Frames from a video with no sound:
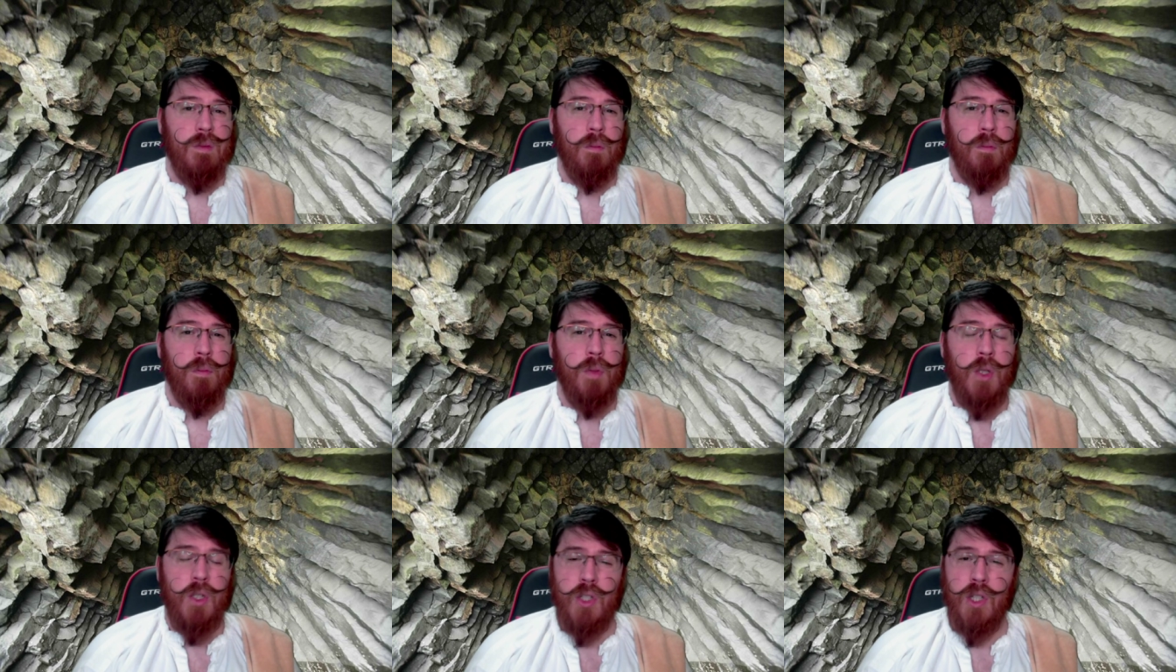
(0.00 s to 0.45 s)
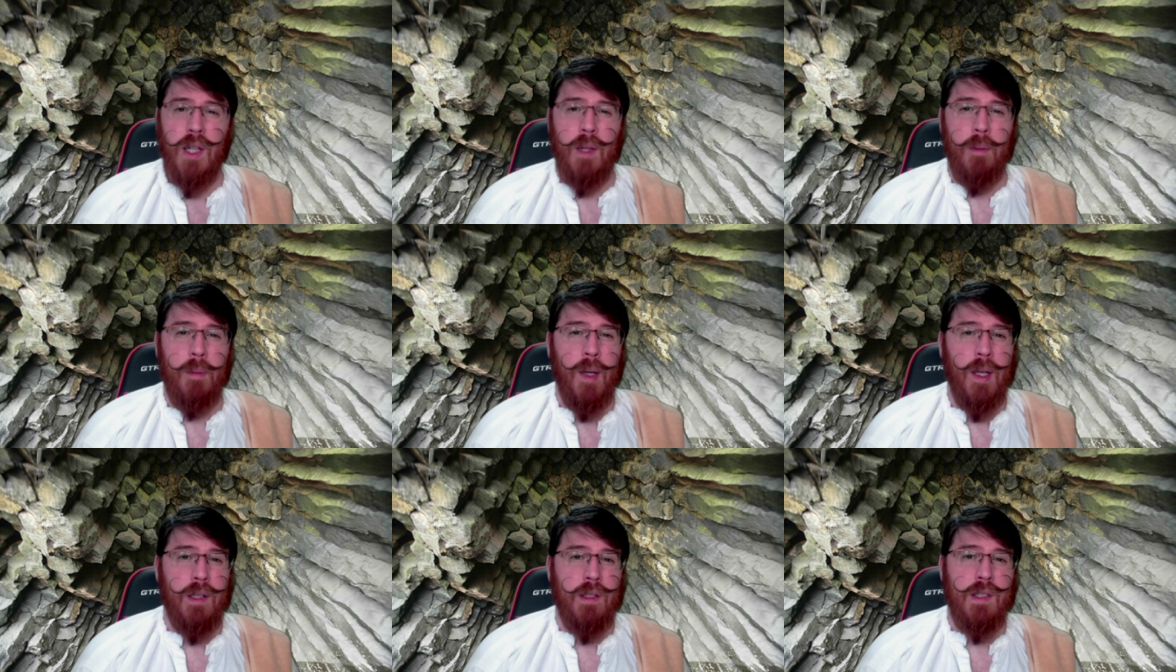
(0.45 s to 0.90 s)
push all the
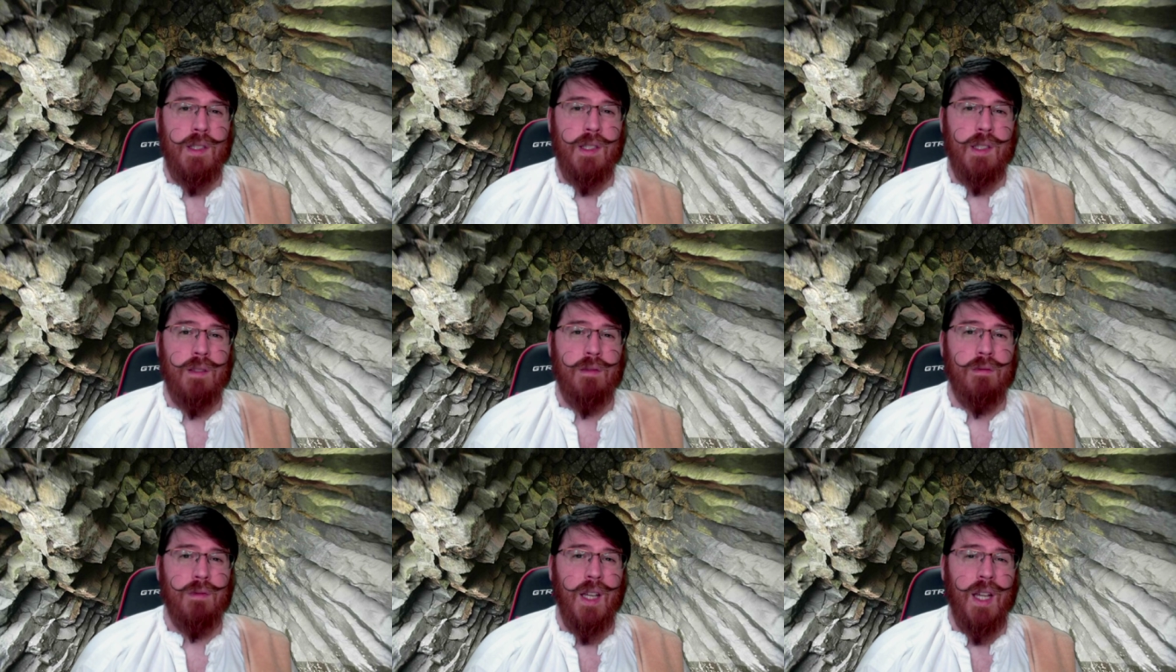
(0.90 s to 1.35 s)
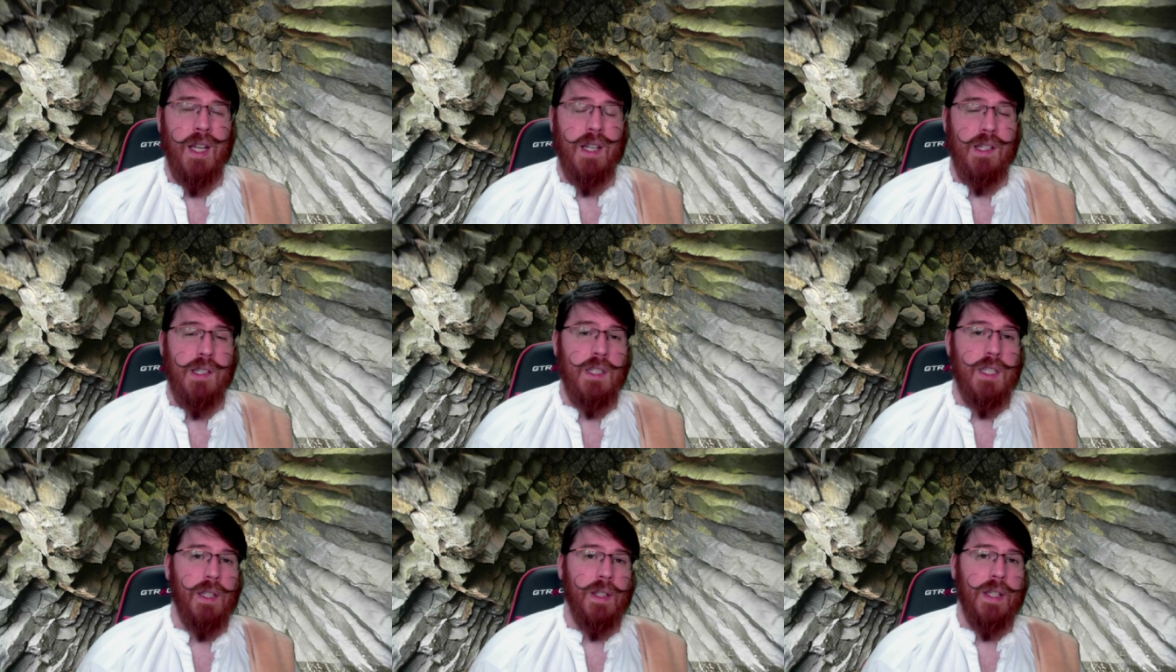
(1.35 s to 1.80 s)
buttons, and
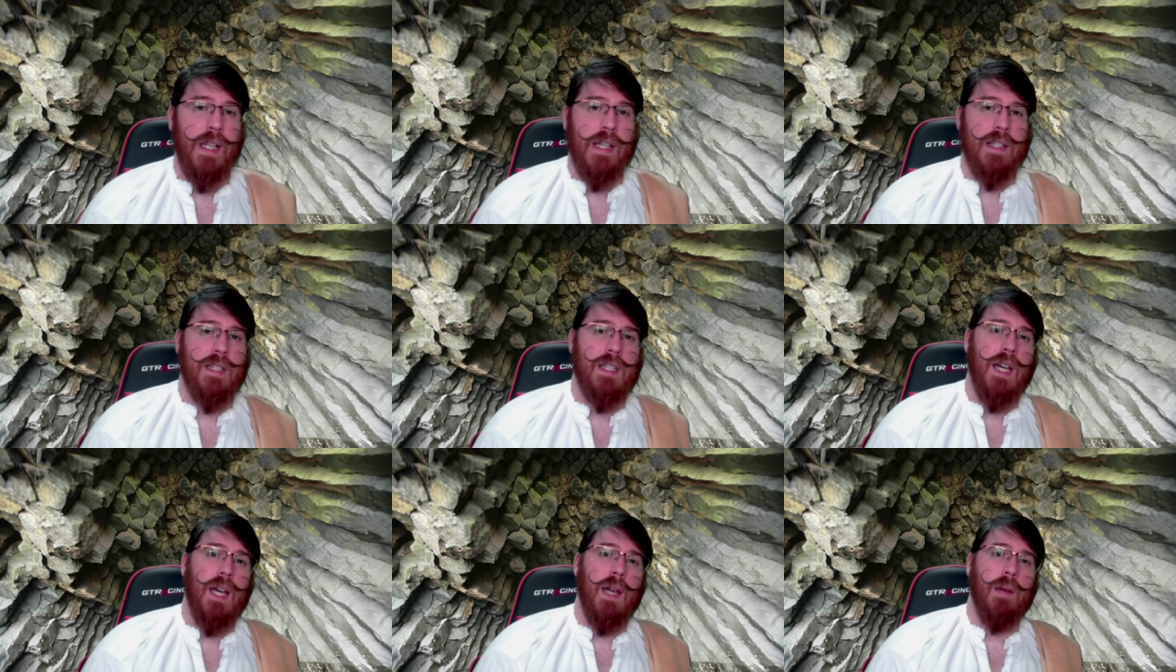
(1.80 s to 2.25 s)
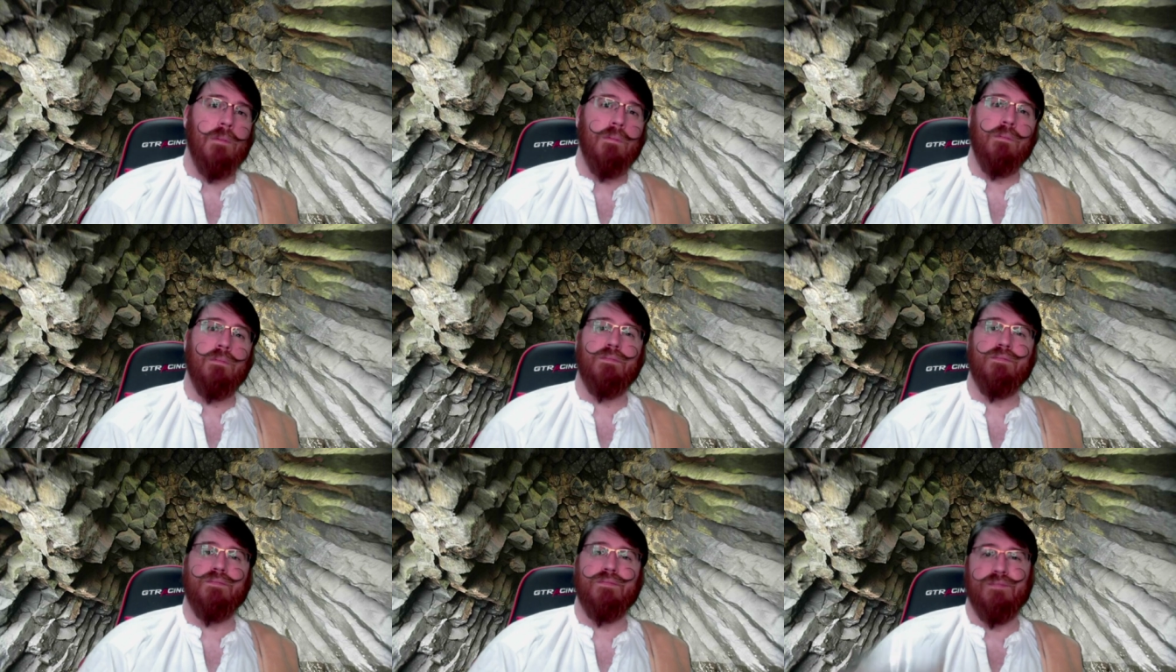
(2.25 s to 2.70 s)
until next time,
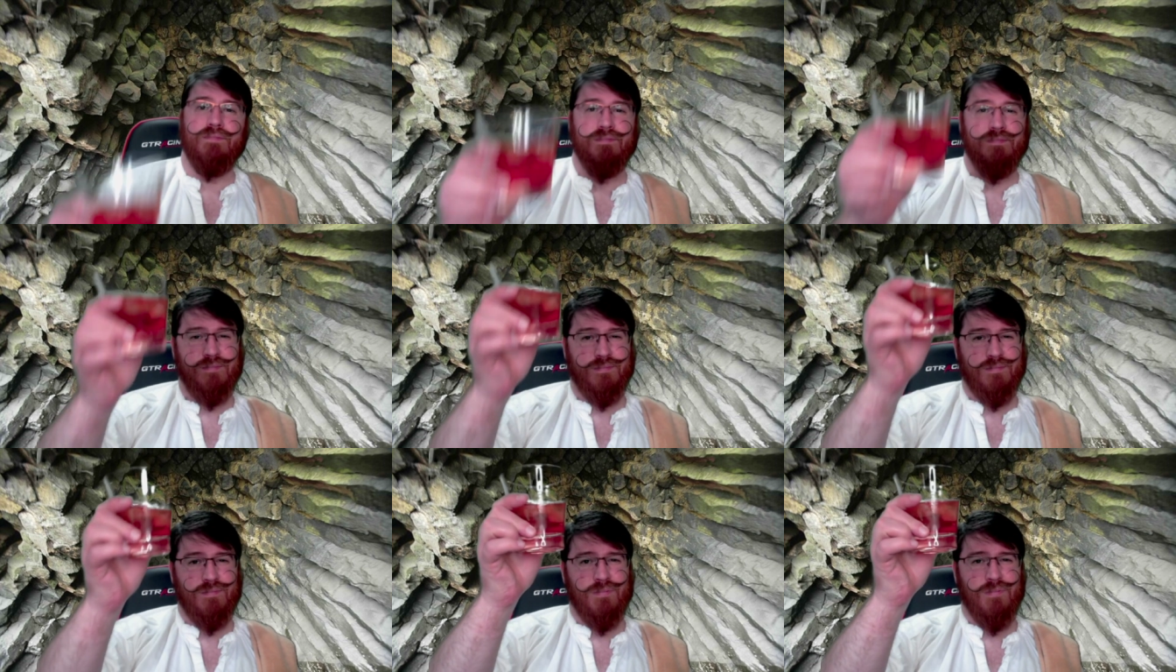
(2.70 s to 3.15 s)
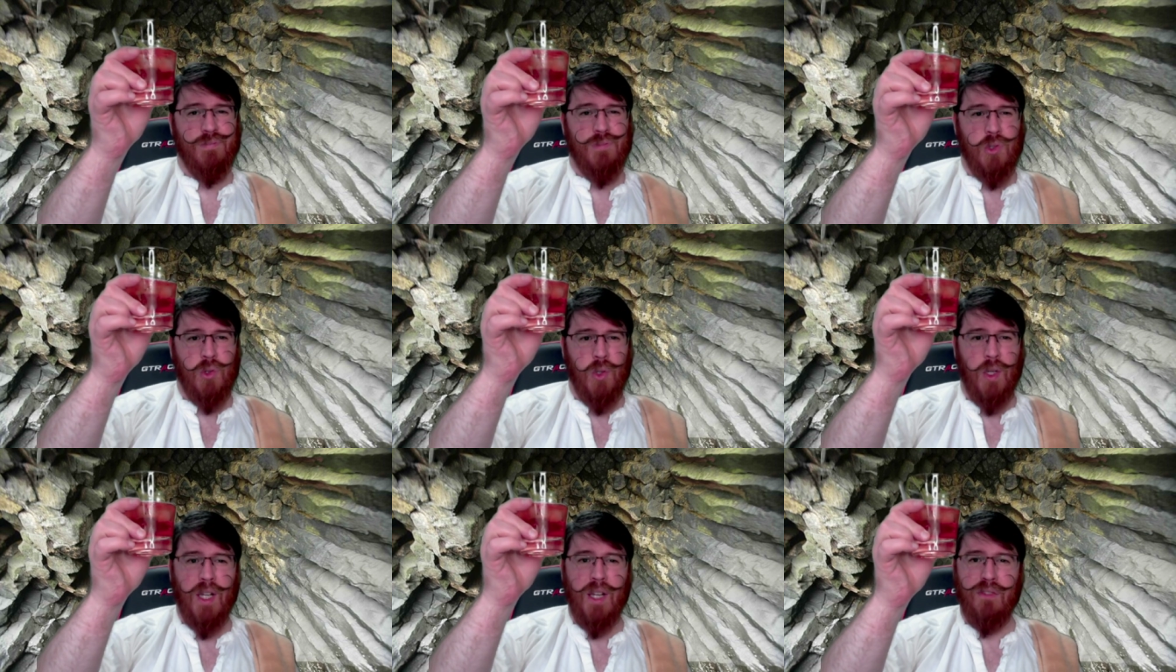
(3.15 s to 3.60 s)

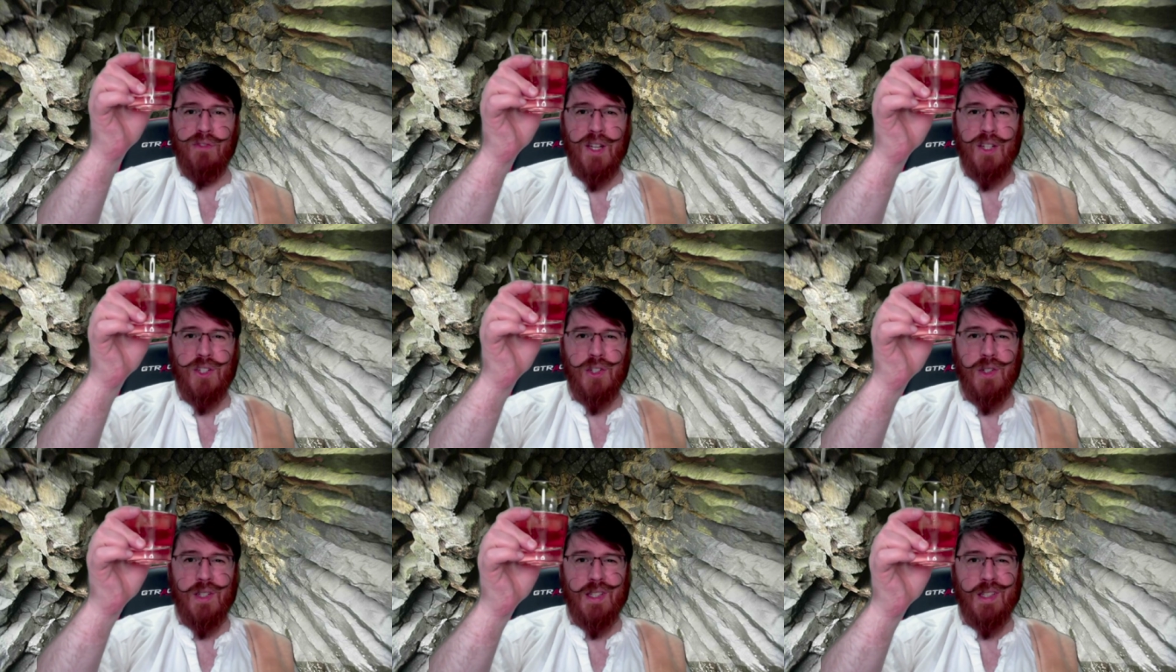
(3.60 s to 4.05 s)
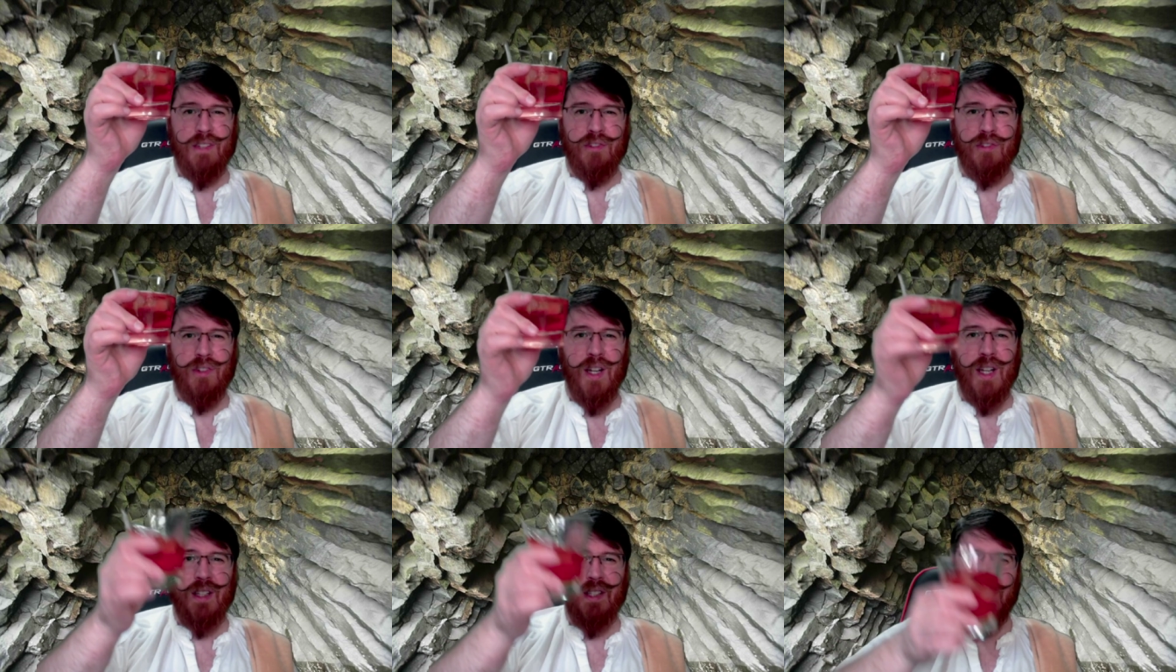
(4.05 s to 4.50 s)
drink adventurously,
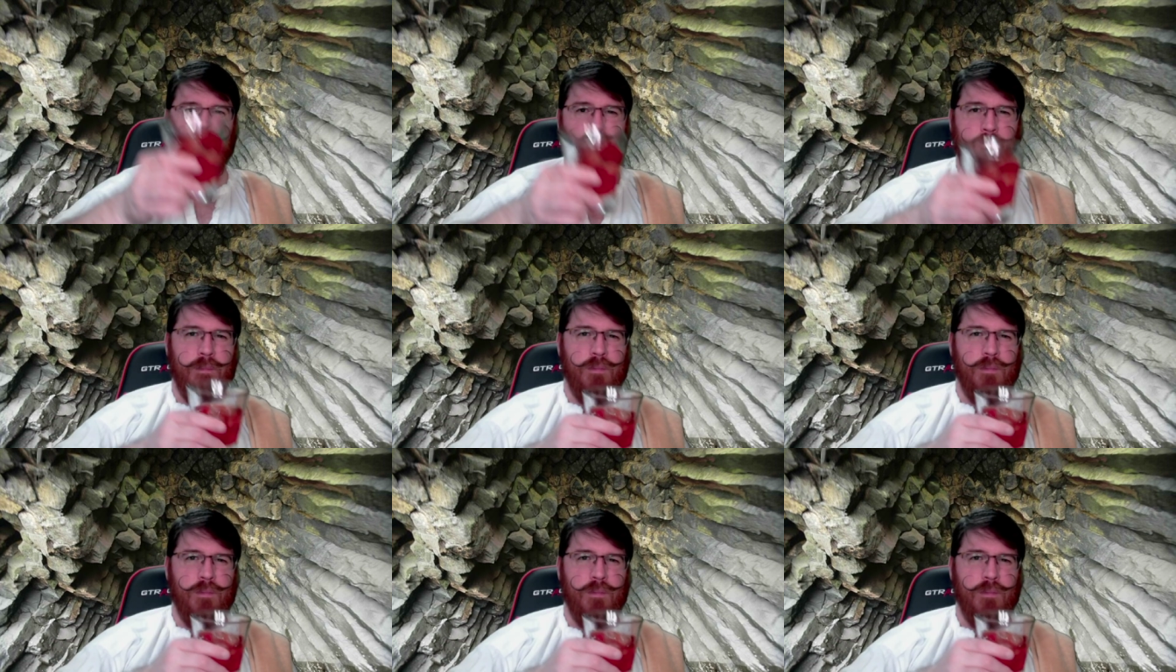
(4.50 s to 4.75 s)
friends.